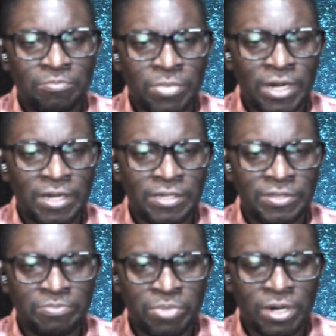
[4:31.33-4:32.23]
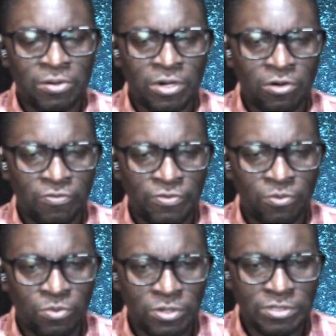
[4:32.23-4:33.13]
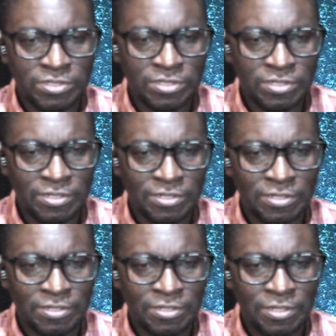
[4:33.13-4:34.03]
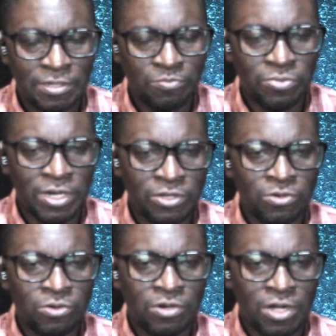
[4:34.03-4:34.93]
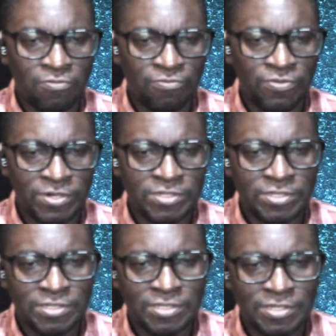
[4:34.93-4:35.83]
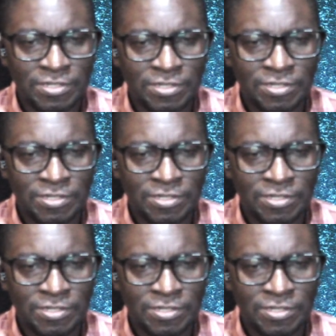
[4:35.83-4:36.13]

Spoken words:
By the power of your words, by your confessions.